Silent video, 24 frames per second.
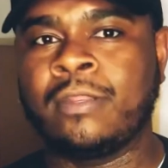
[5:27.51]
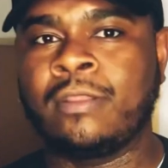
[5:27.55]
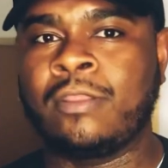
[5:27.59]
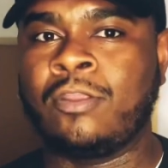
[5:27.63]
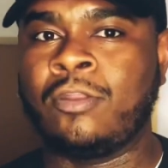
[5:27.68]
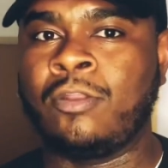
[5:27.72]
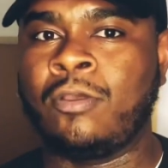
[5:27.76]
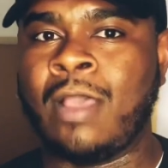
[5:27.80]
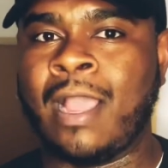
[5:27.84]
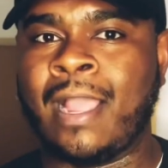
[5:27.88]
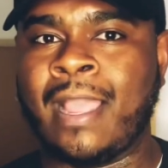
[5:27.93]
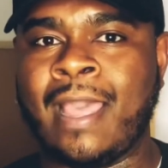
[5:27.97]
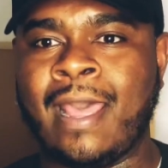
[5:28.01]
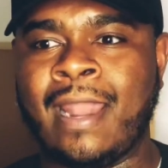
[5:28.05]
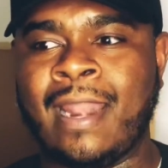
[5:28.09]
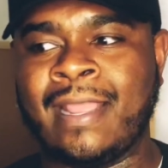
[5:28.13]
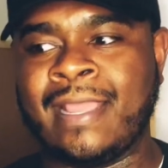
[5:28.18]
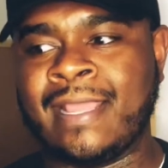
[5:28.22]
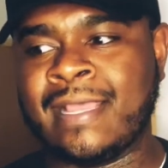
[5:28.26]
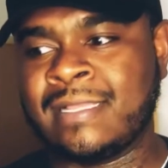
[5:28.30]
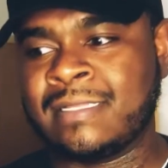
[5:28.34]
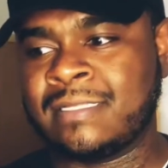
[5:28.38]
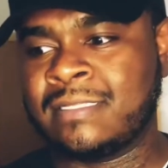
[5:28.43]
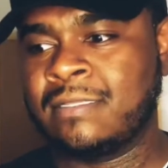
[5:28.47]
You know, I
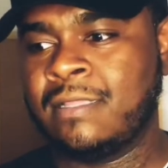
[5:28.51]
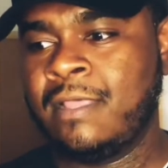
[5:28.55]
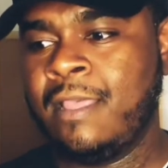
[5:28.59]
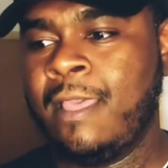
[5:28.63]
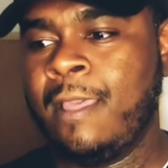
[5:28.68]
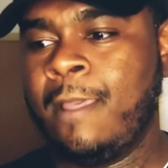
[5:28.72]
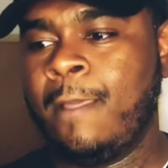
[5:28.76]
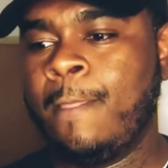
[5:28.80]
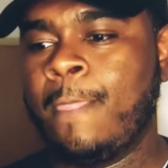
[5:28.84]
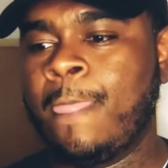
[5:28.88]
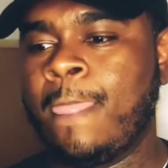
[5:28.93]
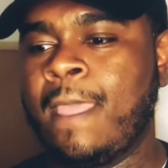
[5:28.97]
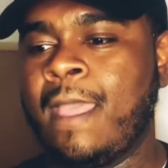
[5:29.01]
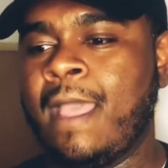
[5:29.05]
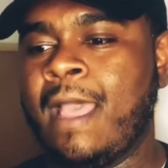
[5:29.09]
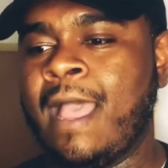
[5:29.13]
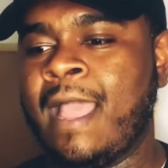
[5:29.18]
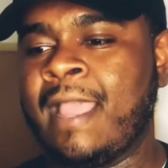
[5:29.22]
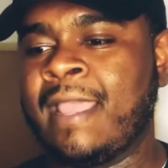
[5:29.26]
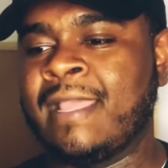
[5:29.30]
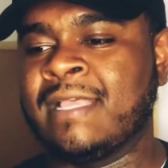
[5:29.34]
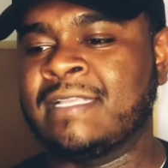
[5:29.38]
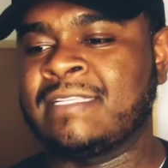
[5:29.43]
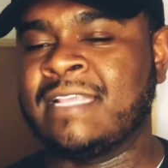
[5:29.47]
guess I
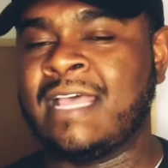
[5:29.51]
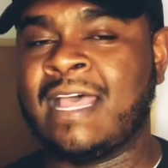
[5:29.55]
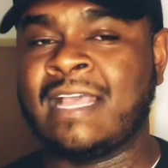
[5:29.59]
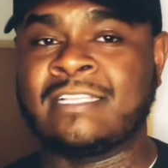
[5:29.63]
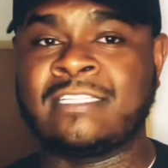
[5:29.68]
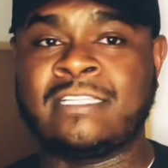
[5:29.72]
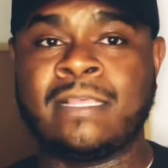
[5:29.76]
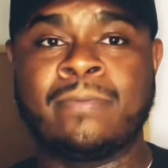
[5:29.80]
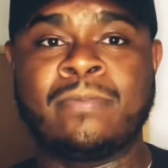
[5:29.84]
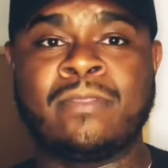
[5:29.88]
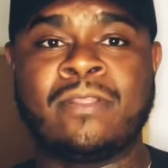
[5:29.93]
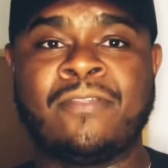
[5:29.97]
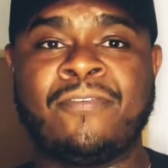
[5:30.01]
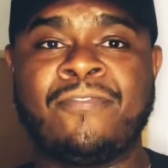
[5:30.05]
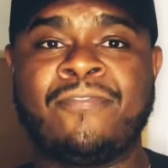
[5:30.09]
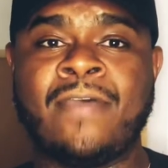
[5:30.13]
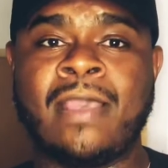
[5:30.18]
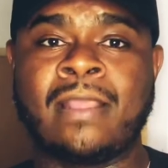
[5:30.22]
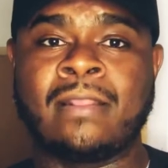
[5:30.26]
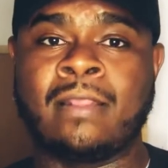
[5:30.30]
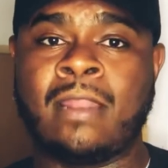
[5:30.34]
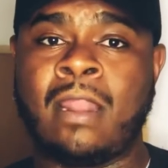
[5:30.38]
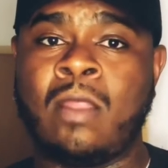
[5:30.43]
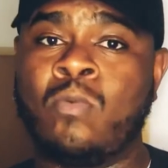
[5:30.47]
accepted the
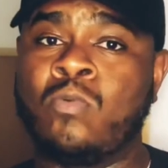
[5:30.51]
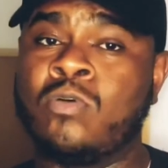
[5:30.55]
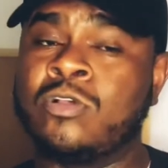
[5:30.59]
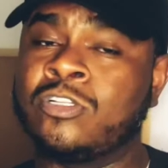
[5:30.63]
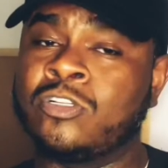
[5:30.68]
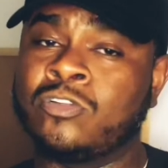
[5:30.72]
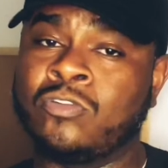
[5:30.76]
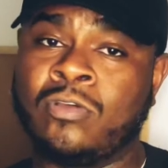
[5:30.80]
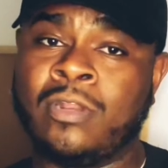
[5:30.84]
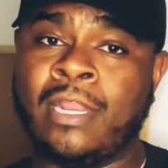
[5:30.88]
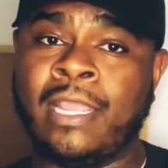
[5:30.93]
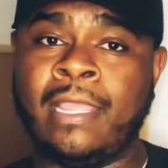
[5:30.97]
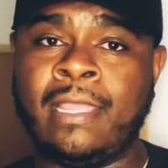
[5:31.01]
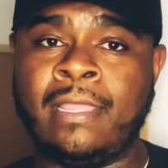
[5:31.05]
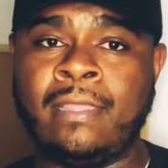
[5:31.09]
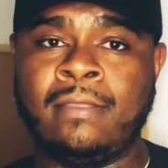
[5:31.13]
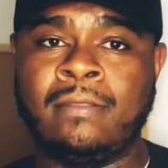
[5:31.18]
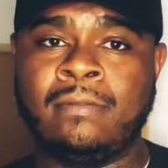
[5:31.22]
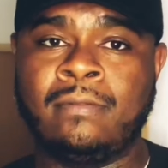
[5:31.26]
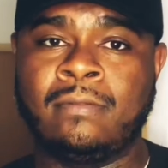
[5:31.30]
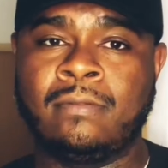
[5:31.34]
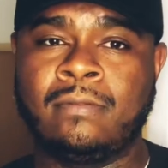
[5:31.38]
fact that I wasn't going to eat,